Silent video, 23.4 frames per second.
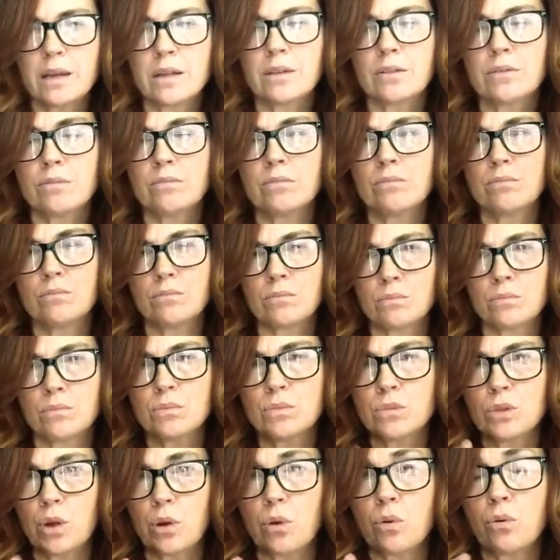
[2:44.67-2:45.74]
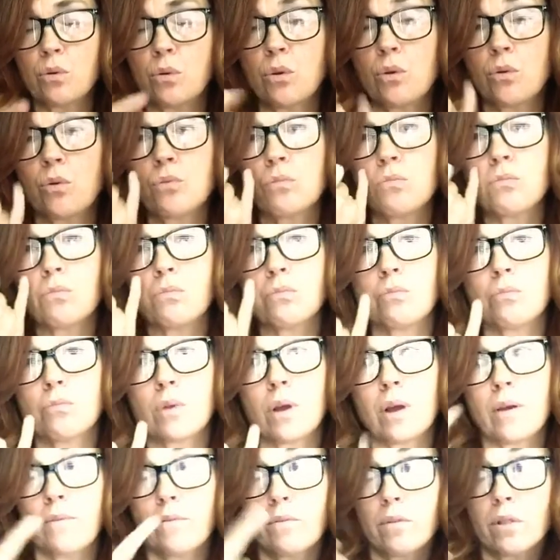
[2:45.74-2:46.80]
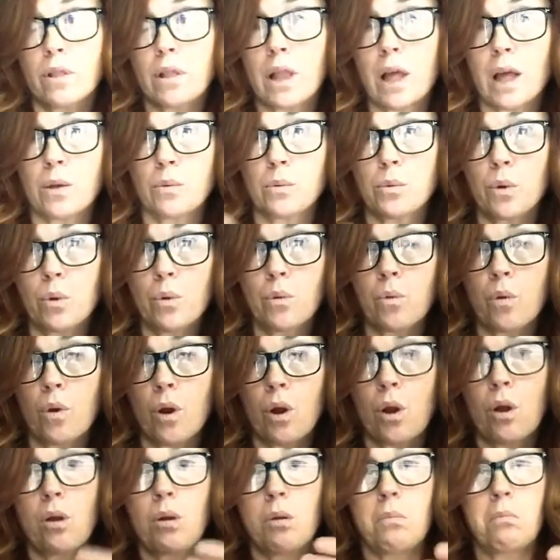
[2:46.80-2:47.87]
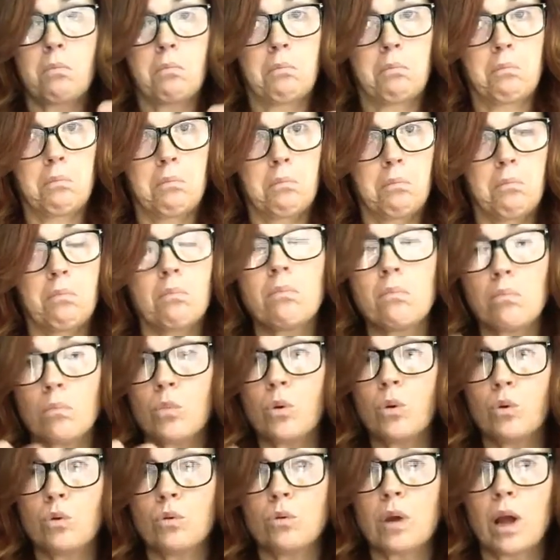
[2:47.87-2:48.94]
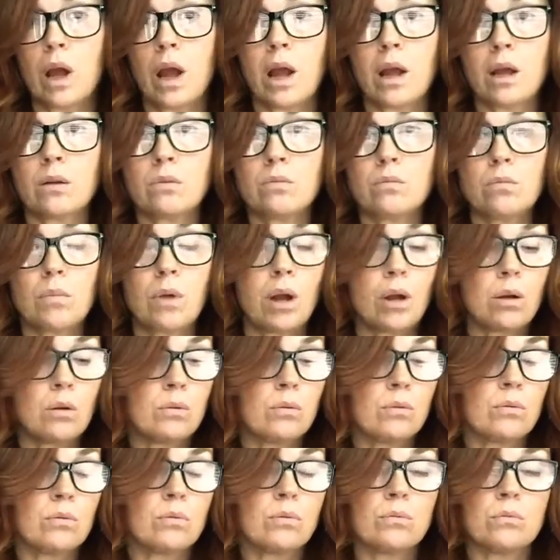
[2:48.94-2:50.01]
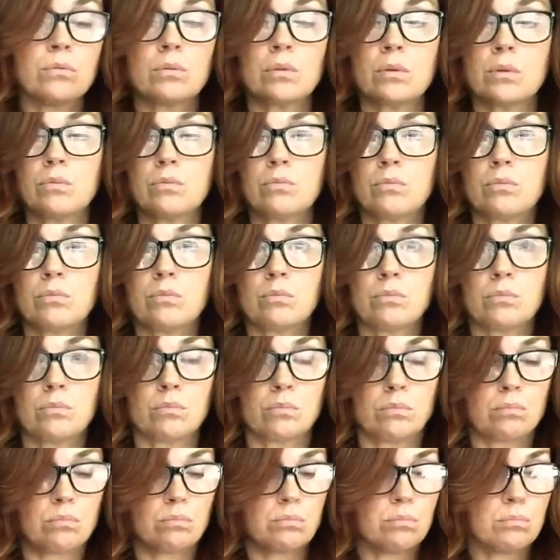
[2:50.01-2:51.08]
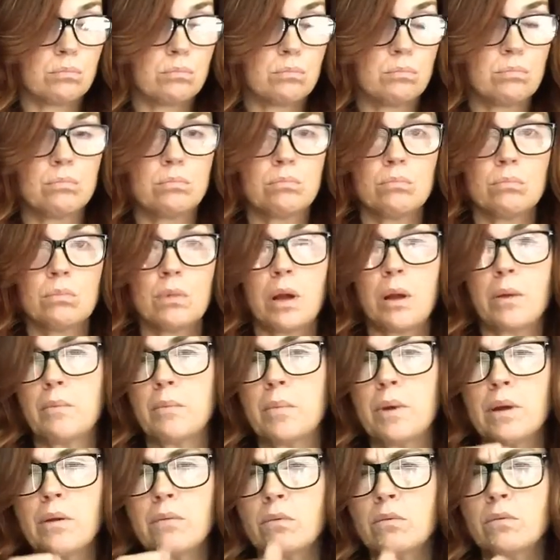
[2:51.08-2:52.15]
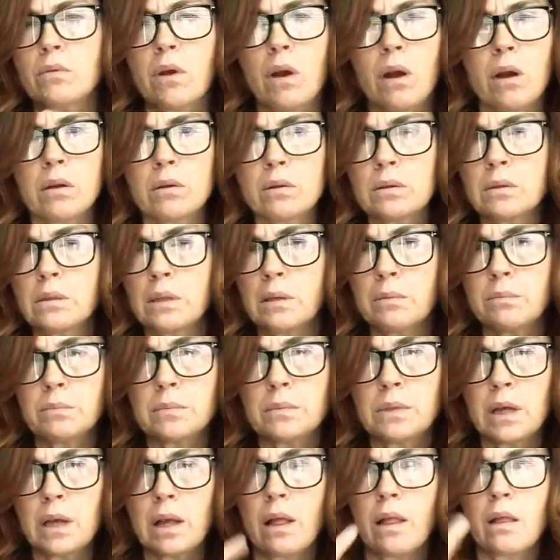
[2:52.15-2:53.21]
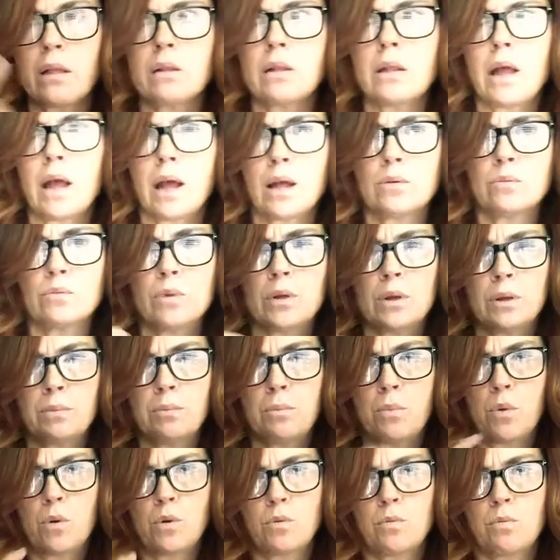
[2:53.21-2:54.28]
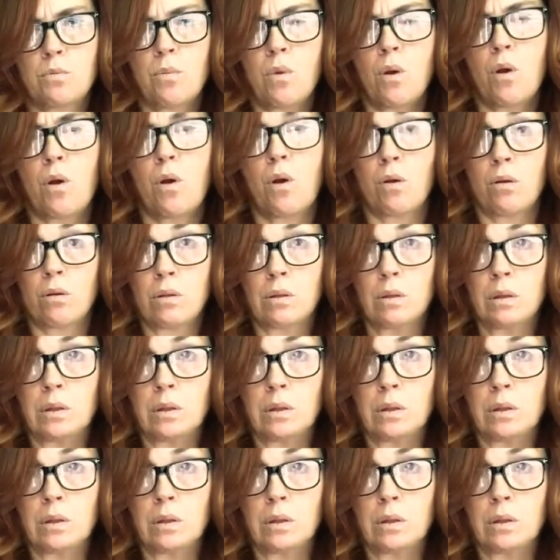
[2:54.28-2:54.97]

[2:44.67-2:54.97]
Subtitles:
So remember that the sclera needs to be shaded to give roundness. The eye shape, you can use your eye as a reference if you like, or you can use mine.